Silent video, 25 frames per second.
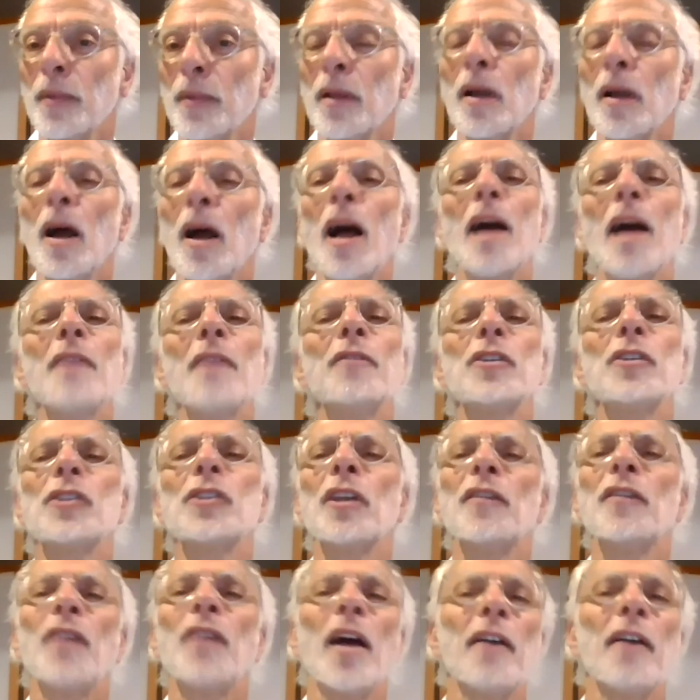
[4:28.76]

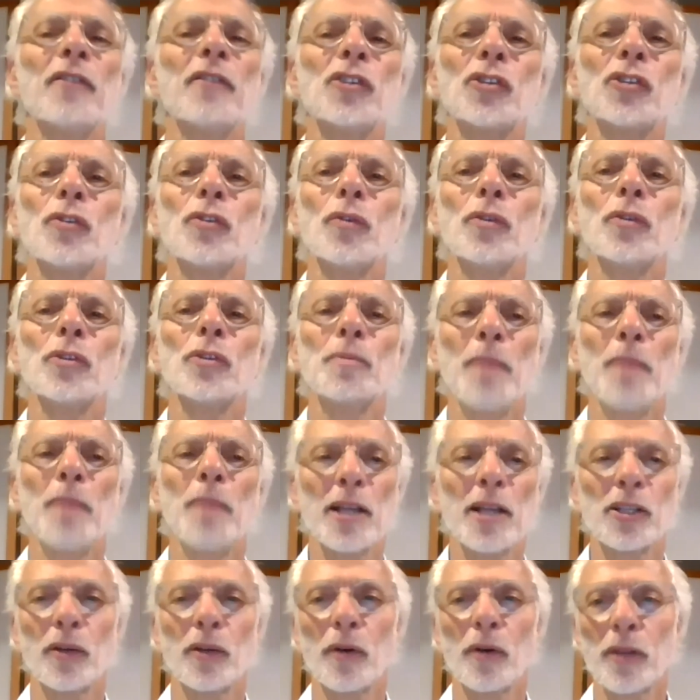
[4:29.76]
Obviously, if I have a student who's
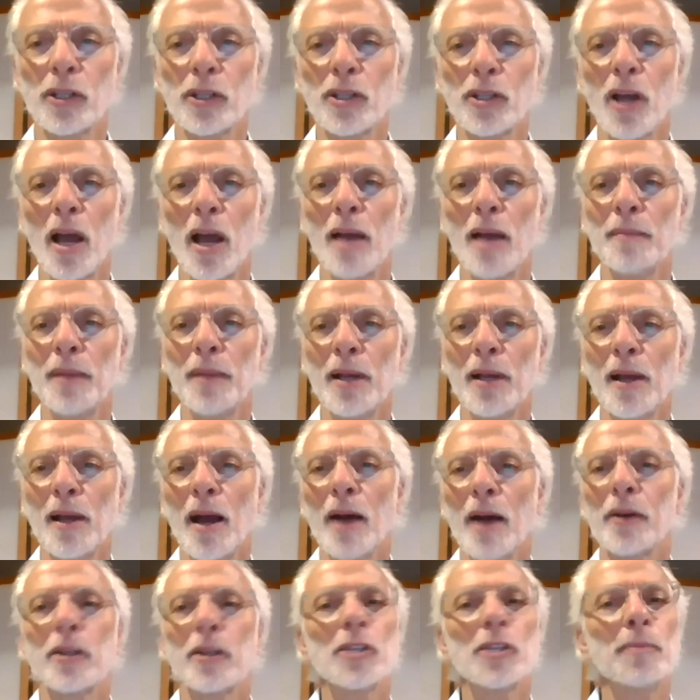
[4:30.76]
passing all the time,
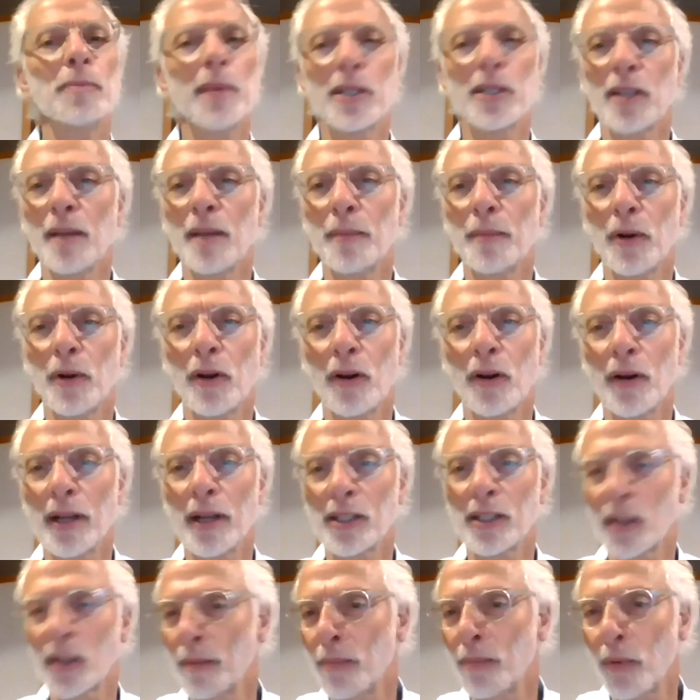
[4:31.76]
I'm going to speak to him or her
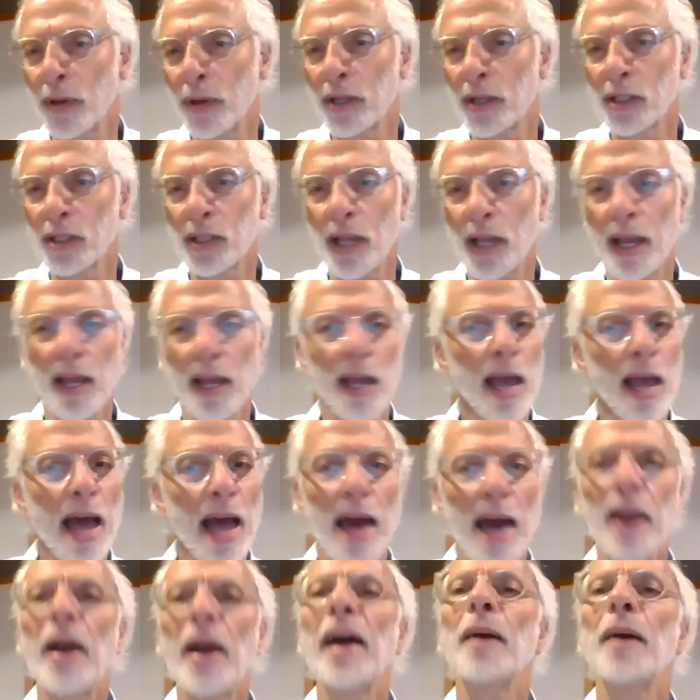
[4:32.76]
at some point and say,
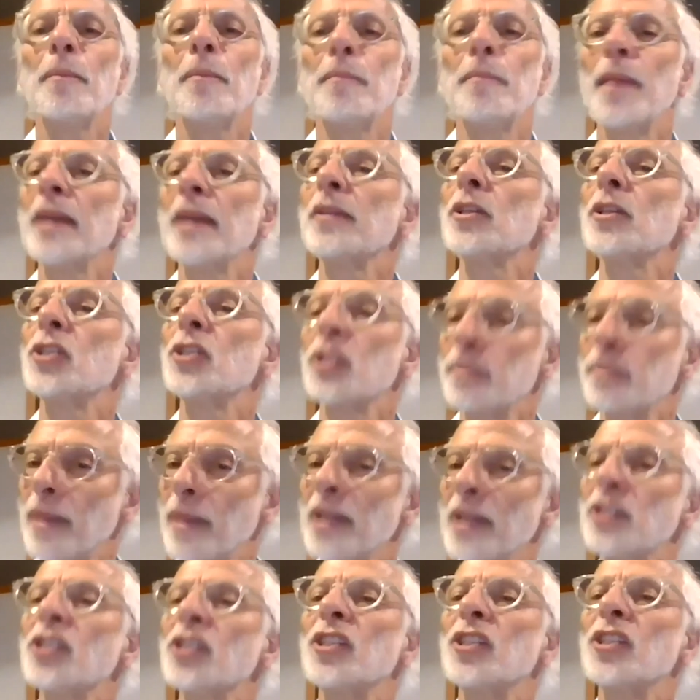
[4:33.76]
how do I help make this
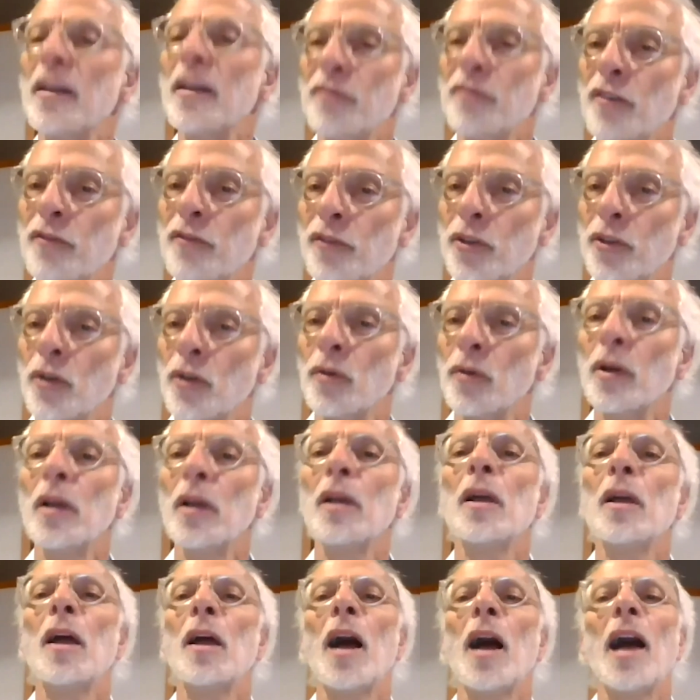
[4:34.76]
space safer for you?
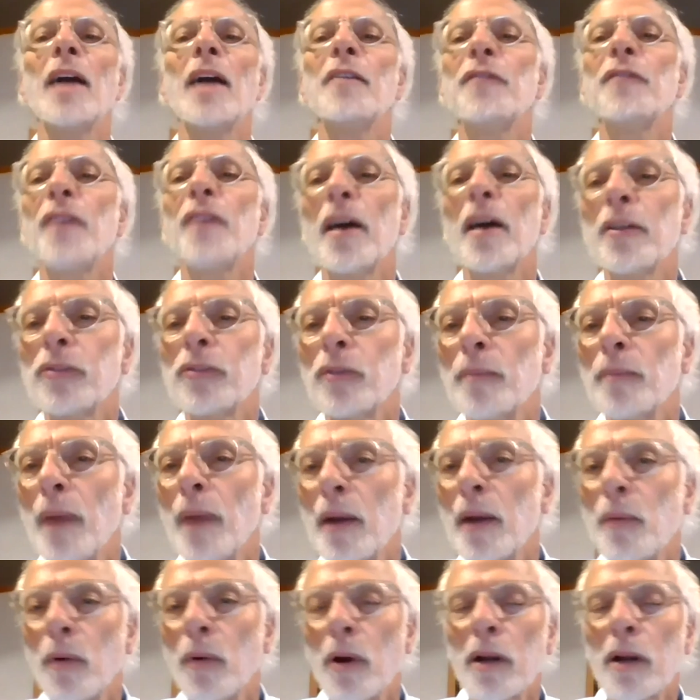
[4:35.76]
I have found through my
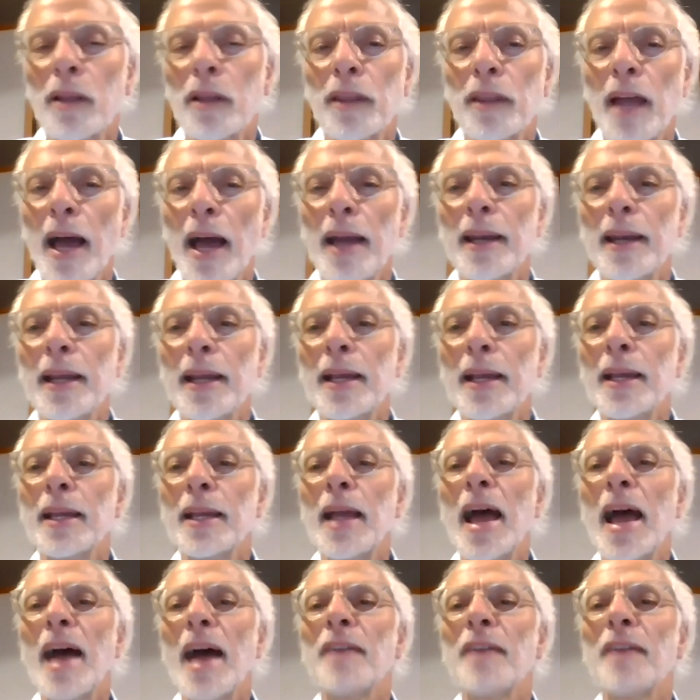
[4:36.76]
work that
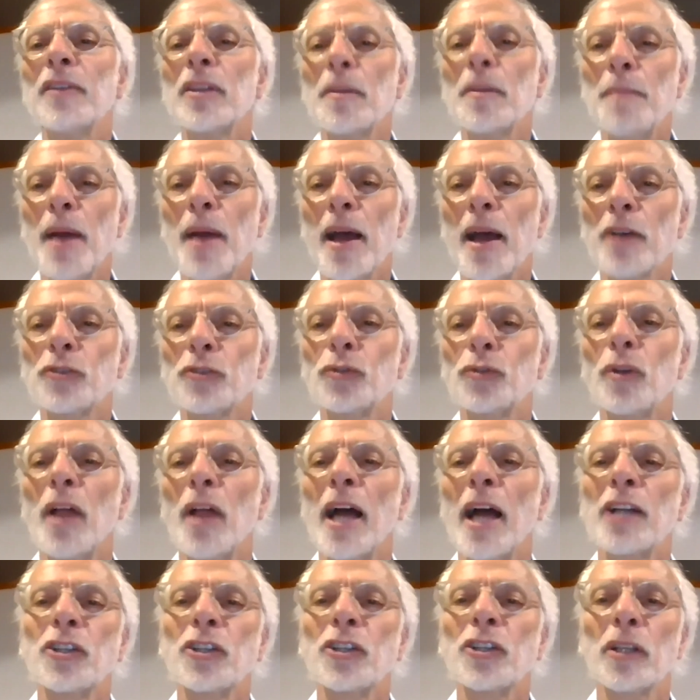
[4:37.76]
having the pass rule
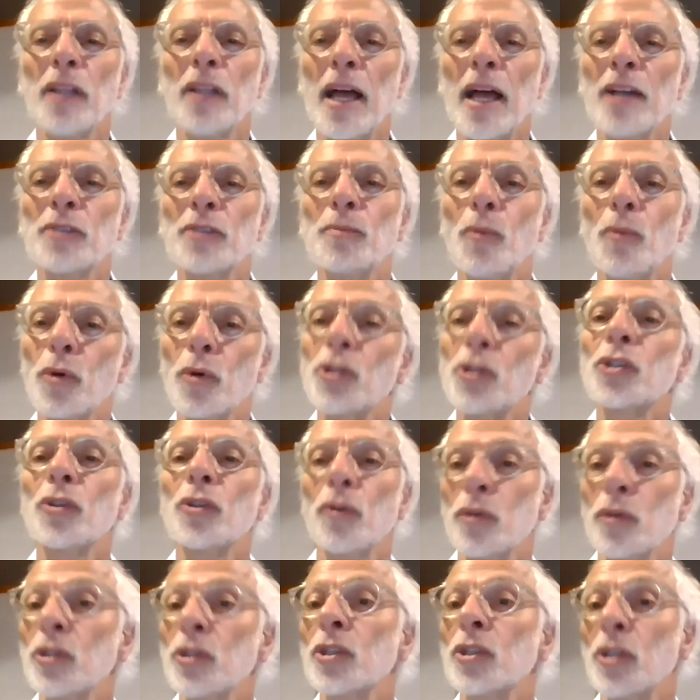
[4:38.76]
actually allows more
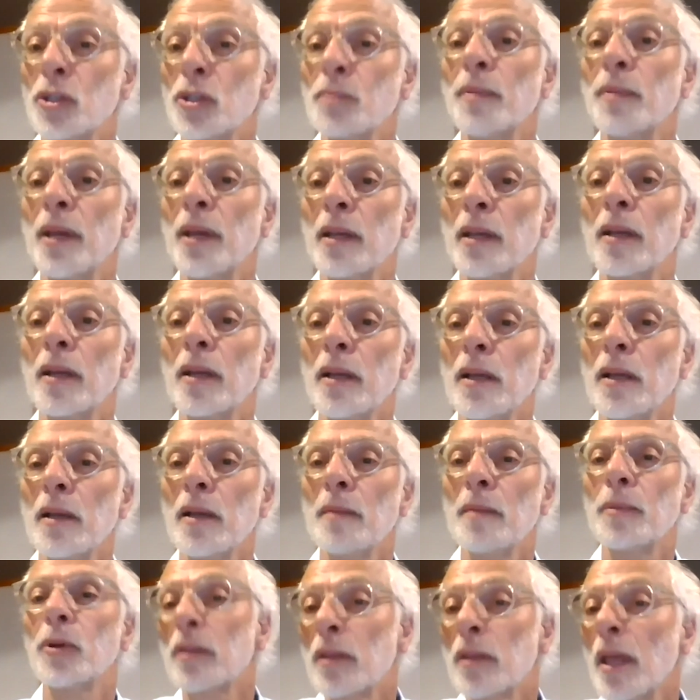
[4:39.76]
students to speak,
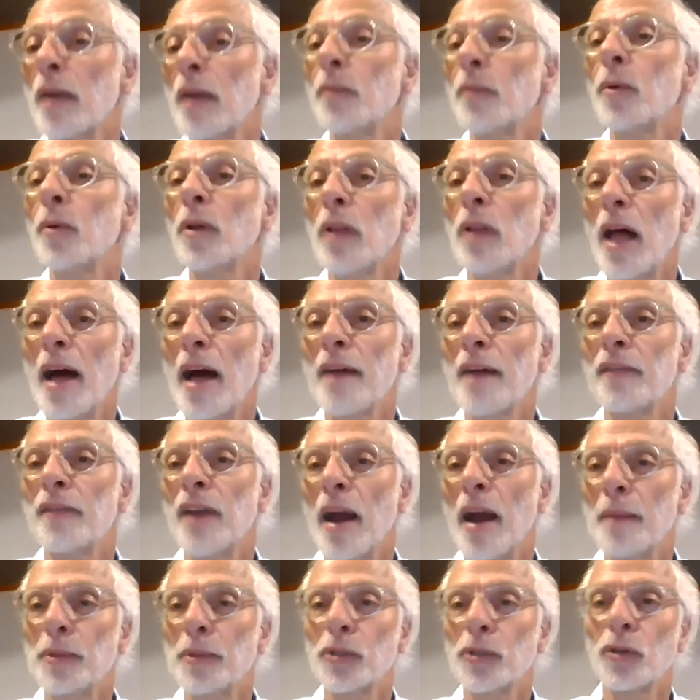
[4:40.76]
because they will have an
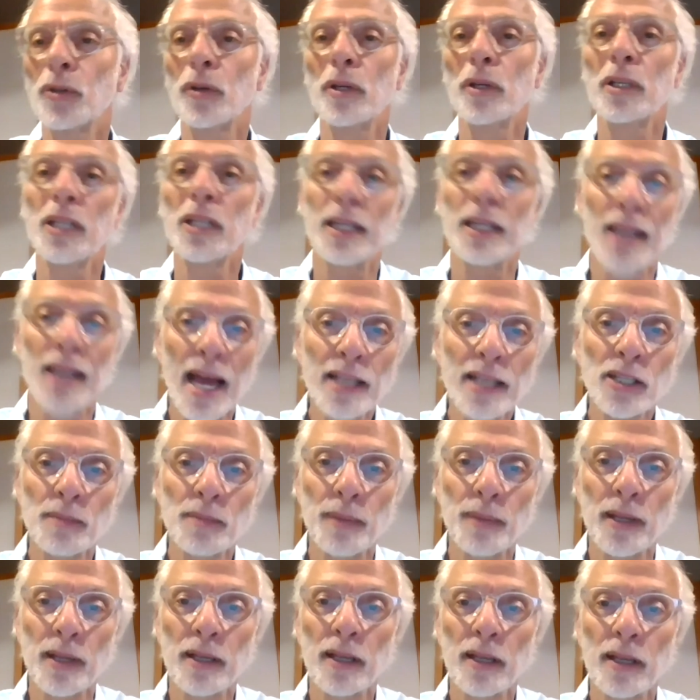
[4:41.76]
opportunity to not
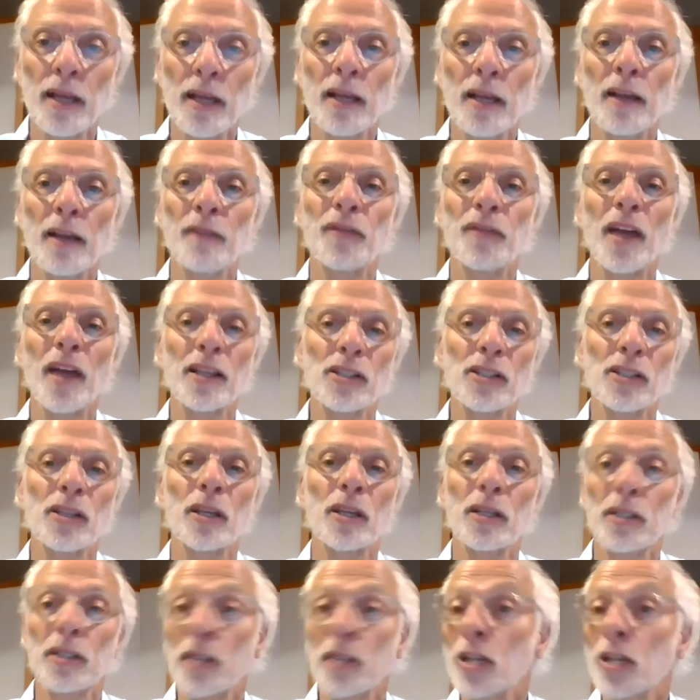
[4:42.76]
speak if that's
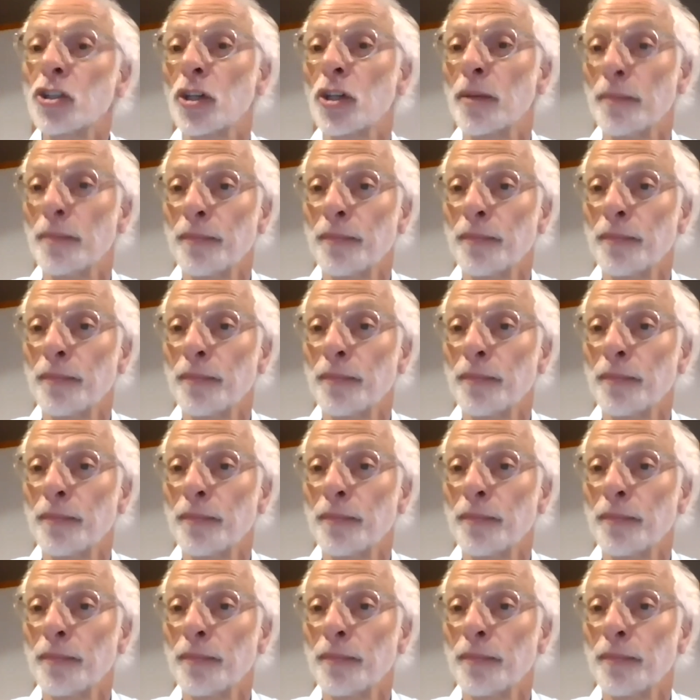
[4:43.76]
the condition